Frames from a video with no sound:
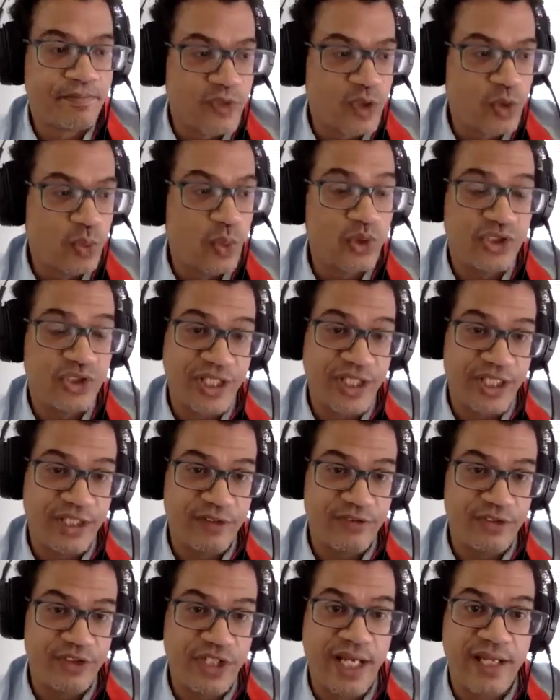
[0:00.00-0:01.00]
towards the end
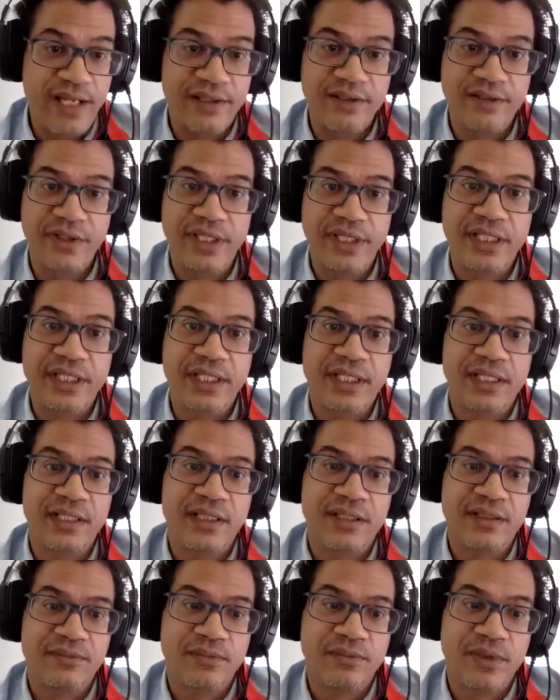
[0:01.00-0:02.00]
of January
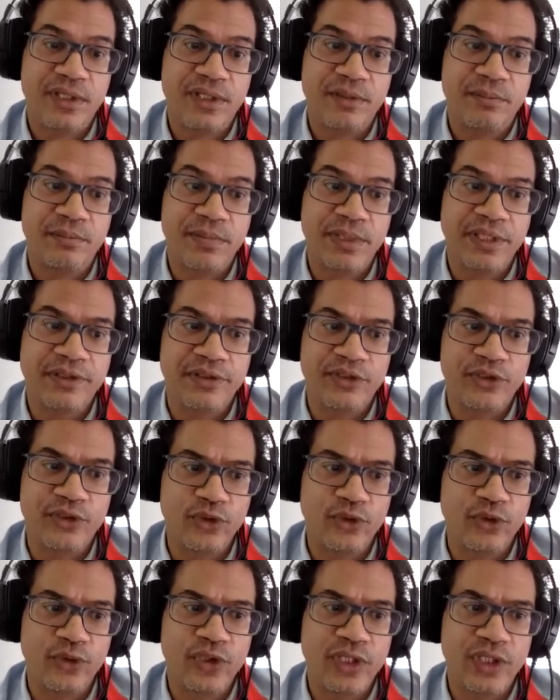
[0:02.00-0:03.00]

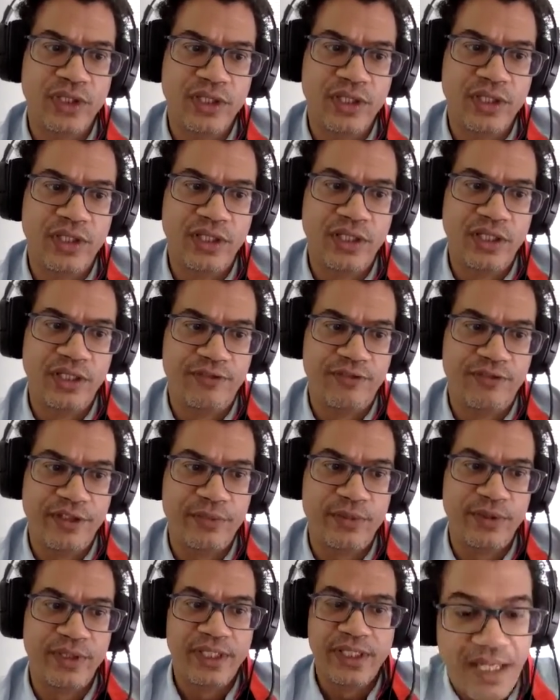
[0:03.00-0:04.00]
into early
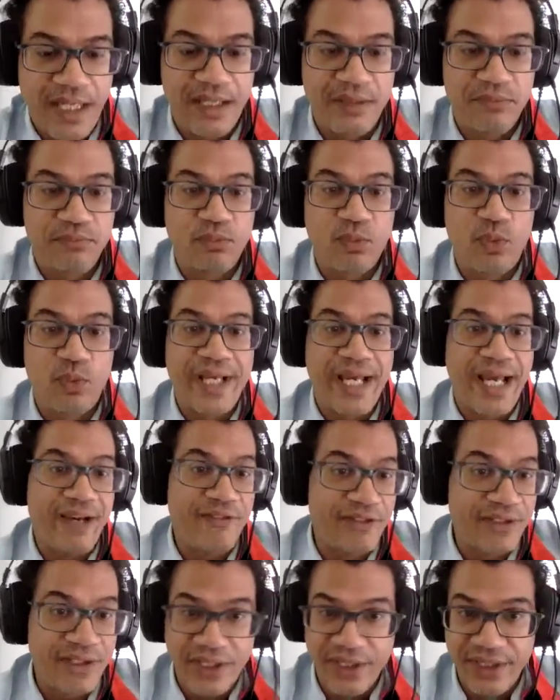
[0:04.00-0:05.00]
February. We
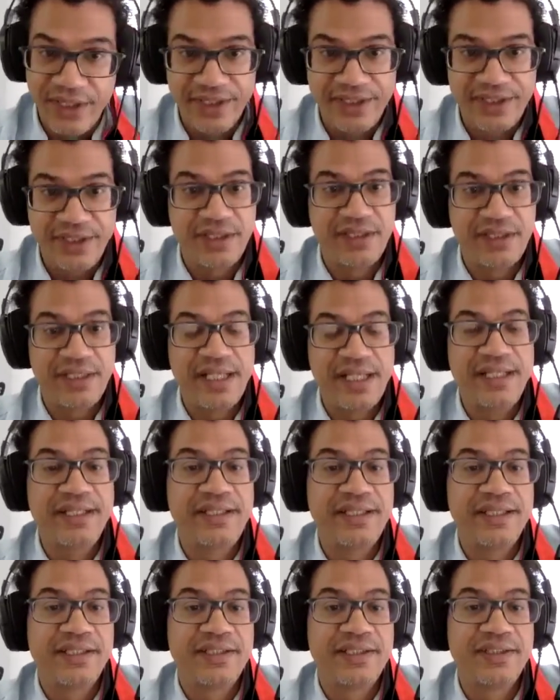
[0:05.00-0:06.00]
haven't heard
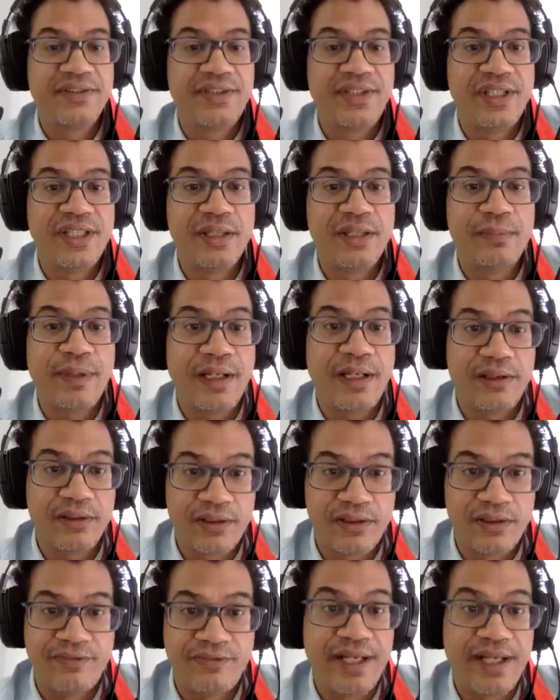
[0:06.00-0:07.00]
anything since then
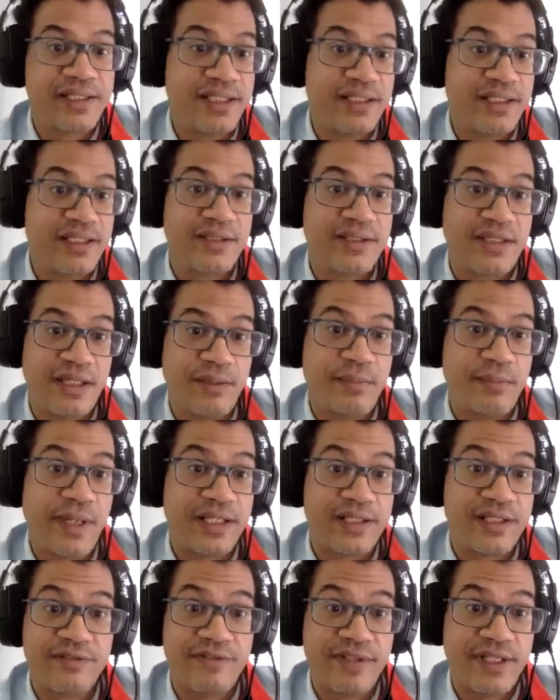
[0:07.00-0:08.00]
about a
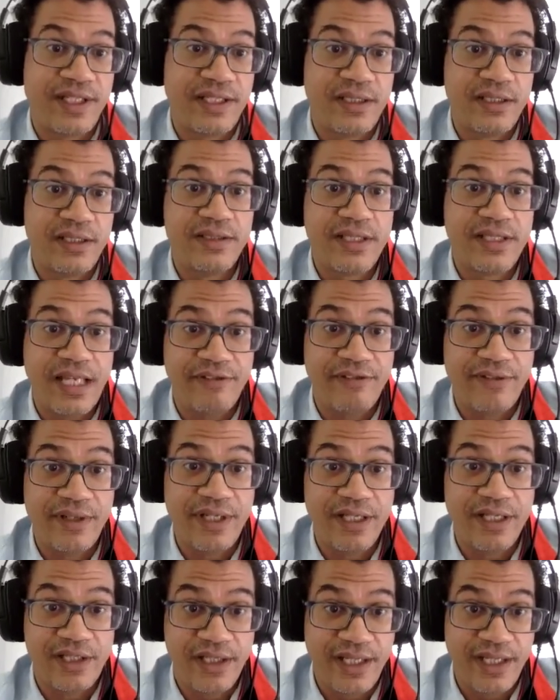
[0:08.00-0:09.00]
batch of vaccines
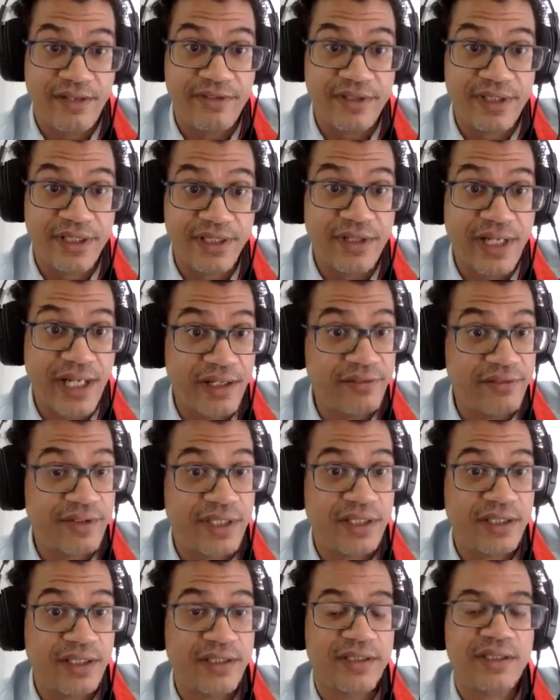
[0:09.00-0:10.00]
actually having arrived
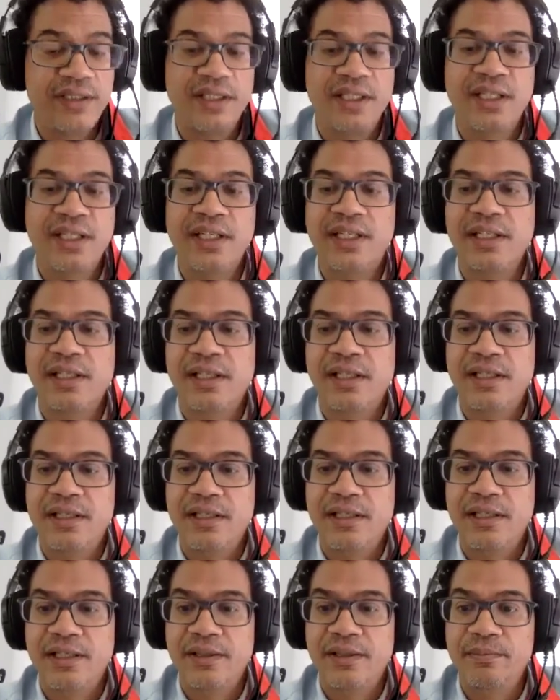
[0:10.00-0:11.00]
here.
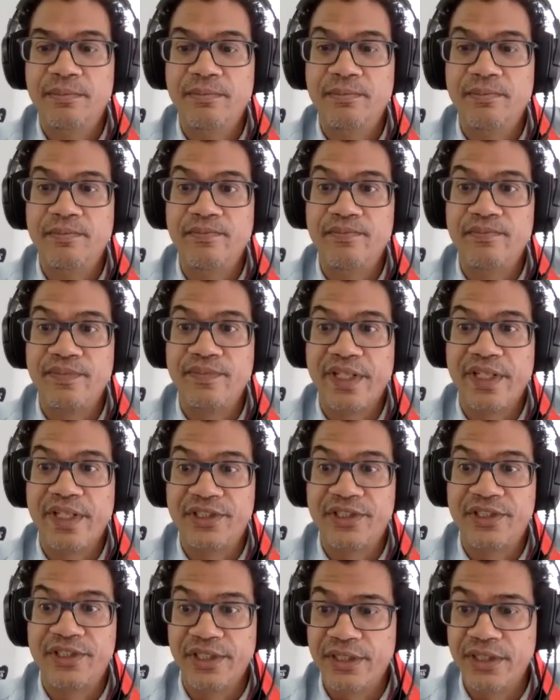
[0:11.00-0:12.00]
And
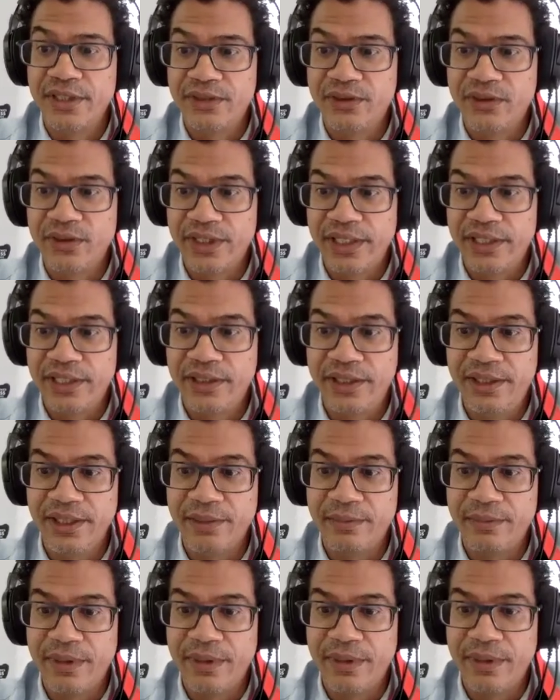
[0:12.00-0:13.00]
certainly not anything
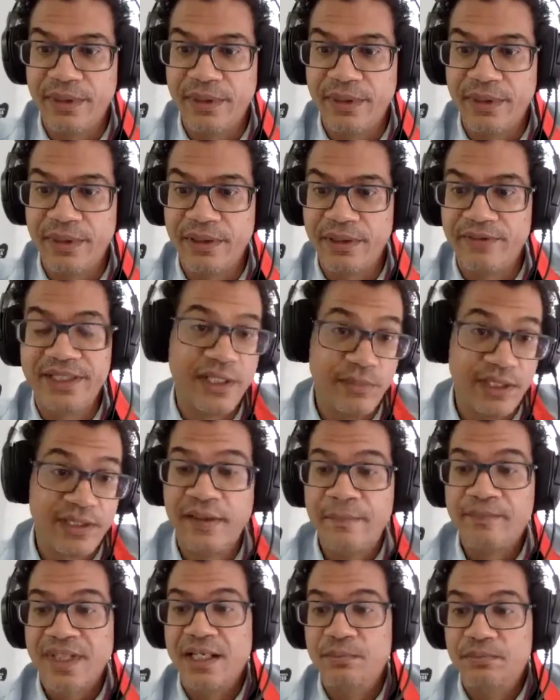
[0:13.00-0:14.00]
about
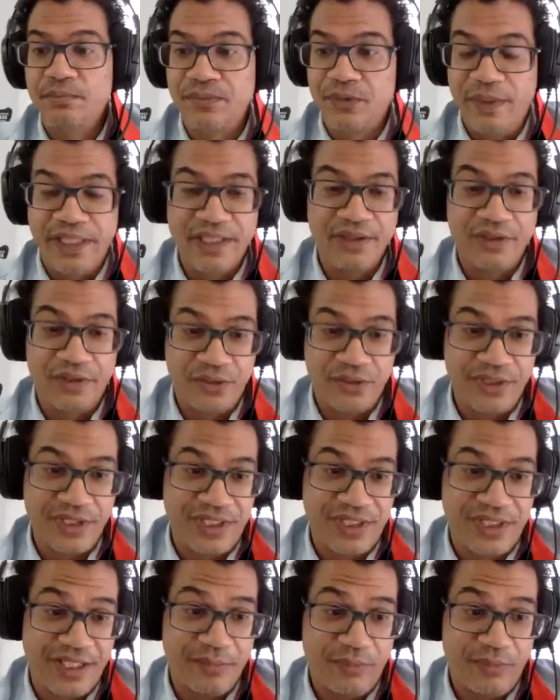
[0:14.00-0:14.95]
vaccines being administered.